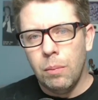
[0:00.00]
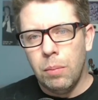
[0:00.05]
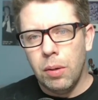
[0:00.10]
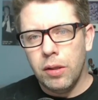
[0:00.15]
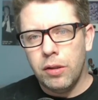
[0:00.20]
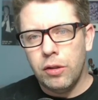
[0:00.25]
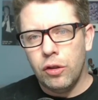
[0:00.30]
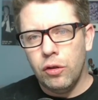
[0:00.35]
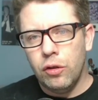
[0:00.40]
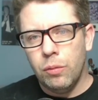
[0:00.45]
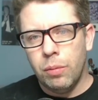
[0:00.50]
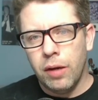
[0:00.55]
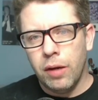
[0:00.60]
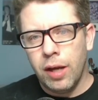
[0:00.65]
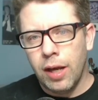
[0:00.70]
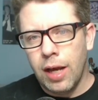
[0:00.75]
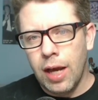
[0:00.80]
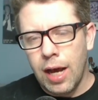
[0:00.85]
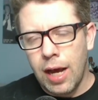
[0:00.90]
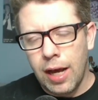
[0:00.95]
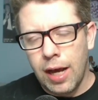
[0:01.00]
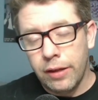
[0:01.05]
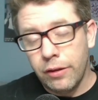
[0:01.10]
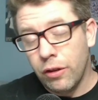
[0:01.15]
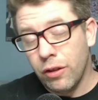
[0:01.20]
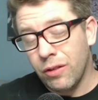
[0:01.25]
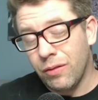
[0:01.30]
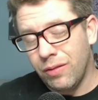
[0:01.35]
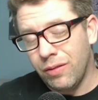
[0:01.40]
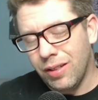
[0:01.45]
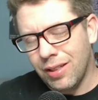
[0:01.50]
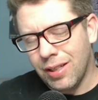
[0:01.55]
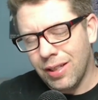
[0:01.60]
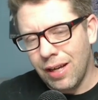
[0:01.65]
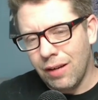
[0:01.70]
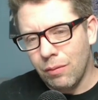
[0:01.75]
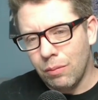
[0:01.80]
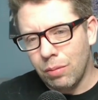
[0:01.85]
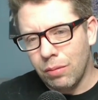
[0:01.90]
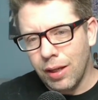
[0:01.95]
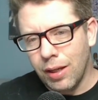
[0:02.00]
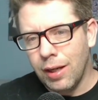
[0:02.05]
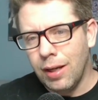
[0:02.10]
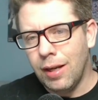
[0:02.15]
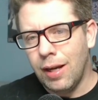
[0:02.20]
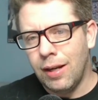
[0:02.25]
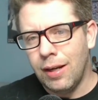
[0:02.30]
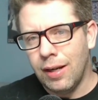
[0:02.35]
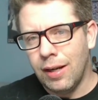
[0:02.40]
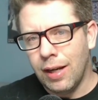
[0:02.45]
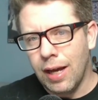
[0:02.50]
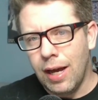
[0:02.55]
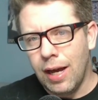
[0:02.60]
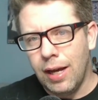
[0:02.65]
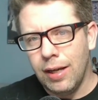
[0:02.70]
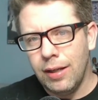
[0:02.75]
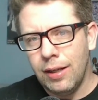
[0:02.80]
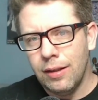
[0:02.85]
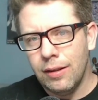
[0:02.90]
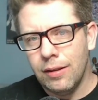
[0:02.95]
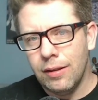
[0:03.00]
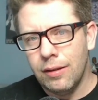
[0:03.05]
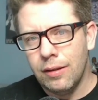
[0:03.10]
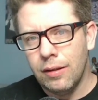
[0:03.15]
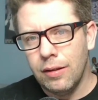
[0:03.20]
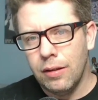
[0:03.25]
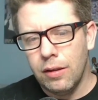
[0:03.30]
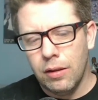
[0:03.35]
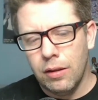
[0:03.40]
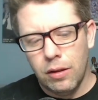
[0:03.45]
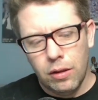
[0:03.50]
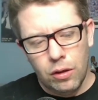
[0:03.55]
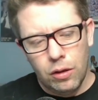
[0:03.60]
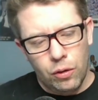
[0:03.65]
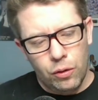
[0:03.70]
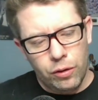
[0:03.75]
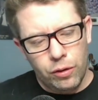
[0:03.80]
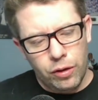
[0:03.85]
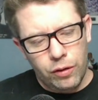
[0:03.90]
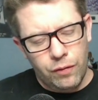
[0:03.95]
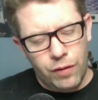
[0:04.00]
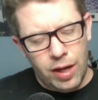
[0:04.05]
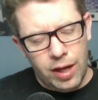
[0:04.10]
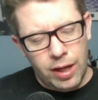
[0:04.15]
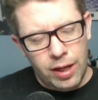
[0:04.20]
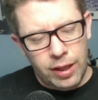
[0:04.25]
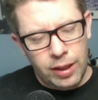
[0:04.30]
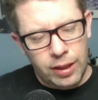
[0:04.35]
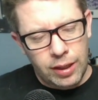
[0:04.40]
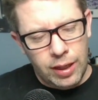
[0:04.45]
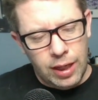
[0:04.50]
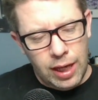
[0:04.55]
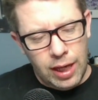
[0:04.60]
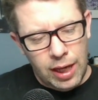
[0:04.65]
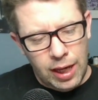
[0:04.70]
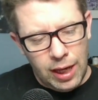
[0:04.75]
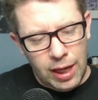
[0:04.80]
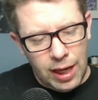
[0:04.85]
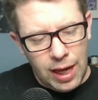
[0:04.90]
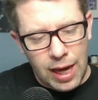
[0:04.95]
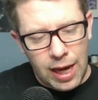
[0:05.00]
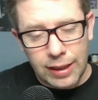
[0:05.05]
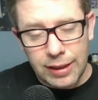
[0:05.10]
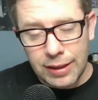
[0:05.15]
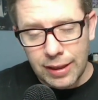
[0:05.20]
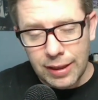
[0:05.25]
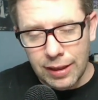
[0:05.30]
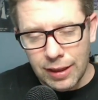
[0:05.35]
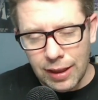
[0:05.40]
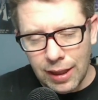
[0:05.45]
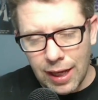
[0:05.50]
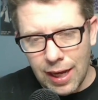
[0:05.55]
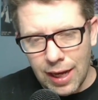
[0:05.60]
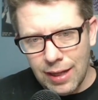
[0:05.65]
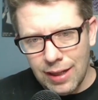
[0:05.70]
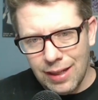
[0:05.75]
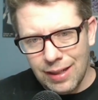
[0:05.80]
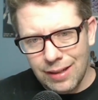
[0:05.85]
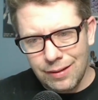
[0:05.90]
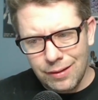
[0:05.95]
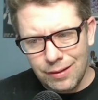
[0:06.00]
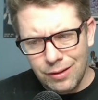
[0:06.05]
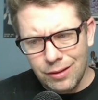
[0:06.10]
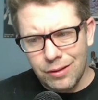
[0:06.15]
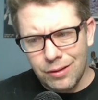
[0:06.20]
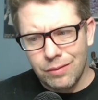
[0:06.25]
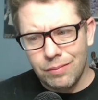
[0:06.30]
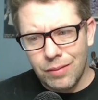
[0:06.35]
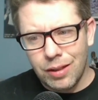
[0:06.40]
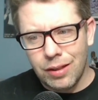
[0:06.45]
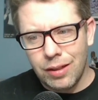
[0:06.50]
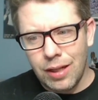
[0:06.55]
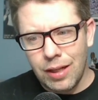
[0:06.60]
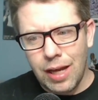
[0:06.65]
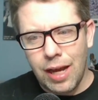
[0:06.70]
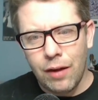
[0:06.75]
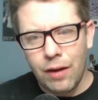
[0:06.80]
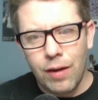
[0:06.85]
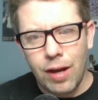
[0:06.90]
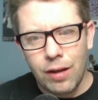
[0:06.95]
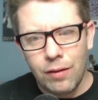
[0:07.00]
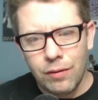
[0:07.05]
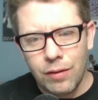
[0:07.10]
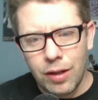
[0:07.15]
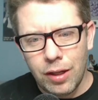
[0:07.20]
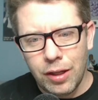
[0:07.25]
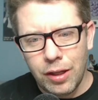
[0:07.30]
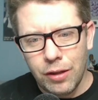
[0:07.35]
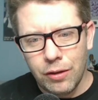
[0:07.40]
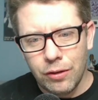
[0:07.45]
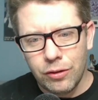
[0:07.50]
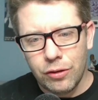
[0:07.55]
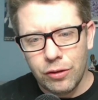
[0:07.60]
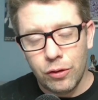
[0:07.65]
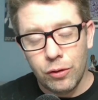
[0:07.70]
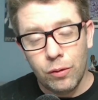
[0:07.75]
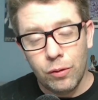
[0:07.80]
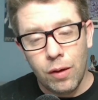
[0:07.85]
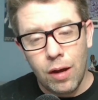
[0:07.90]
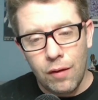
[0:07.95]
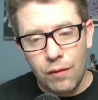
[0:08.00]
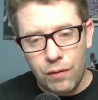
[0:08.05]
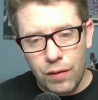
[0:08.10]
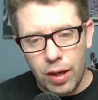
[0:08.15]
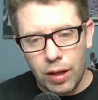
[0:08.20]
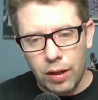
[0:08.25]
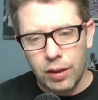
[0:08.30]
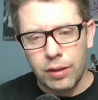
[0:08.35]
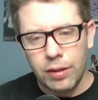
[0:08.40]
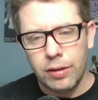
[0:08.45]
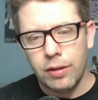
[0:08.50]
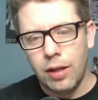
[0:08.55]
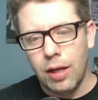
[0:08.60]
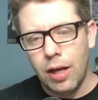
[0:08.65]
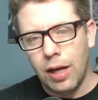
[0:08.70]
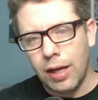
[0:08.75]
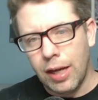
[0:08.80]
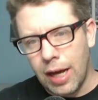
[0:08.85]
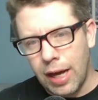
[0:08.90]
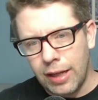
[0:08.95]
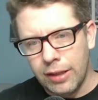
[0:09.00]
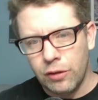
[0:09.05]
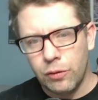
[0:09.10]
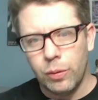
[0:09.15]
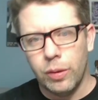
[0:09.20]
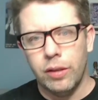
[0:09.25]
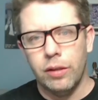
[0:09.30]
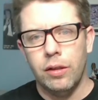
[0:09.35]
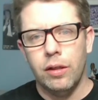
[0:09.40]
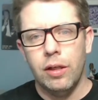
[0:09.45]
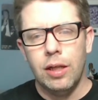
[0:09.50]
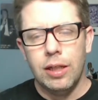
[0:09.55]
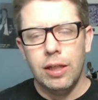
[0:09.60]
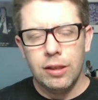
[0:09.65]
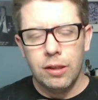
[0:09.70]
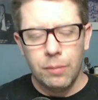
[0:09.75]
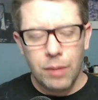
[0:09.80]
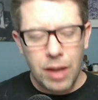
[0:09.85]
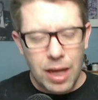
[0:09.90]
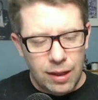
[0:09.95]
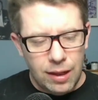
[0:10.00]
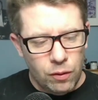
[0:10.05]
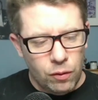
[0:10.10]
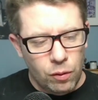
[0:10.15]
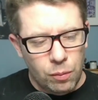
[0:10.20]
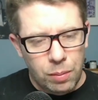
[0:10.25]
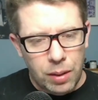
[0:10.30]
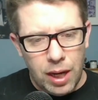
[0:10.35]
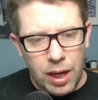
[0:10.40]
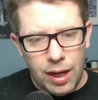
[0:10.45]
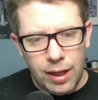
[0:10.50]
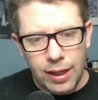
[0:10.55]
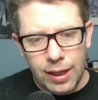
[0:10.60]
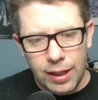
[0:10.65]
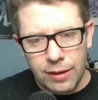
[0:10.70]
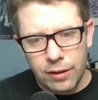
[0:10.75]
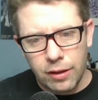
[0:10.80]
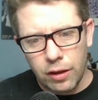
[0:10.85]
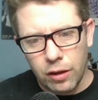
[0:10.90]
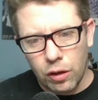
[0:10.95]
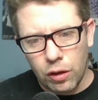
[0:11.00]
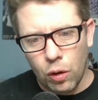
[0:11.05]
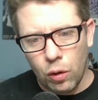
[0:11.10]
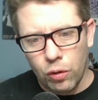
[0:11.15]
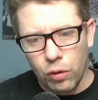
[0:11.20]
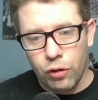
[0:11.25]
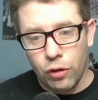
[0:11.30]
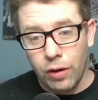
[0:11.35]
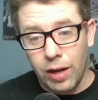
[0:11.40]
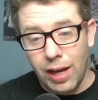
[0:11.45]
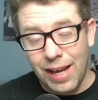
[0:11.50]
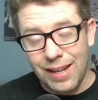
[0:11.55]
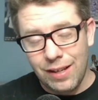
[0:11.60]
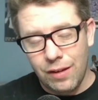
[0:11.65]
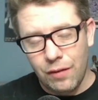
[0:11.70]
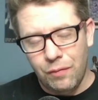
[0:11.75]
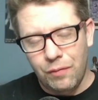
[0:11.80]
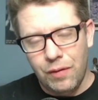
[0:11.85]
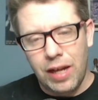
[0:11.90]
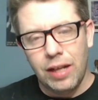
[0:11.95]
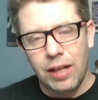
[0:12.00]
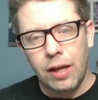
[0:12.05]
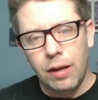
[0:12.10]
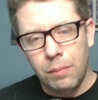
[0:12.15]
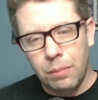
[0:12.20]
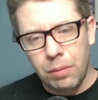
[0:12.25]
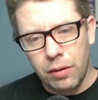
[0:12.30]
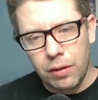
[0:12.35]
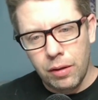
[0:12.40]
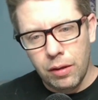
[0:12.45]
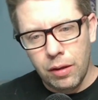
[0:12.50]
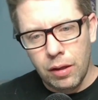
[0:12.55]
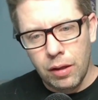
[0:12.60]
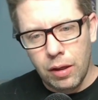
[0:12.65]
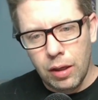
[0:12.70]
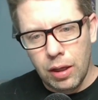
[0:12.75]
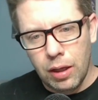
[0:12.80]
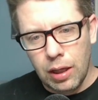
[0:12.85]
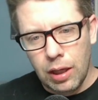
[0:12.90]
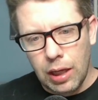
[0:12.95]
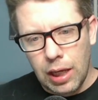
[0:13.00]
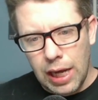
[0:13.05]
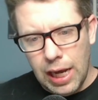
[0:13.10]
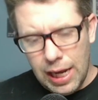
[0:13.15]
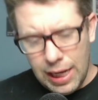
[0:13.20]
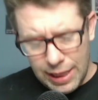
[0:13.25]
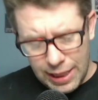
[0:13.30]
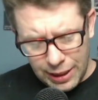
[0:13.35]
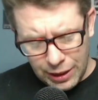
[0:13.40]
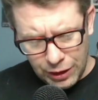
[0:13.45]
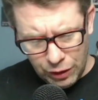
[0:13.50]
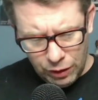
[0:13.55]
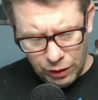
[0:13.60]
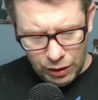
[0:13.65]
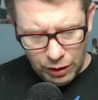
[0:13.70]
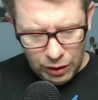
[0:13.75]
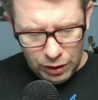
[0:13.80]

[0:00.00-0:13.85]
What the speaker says: But do you bring a guy on just for the sake of bringing on a guy? Or do you find a high ceiling guy that, can hang around a year or two, a Felton, a God's will, some guy that will buy into the culture and develop? And then,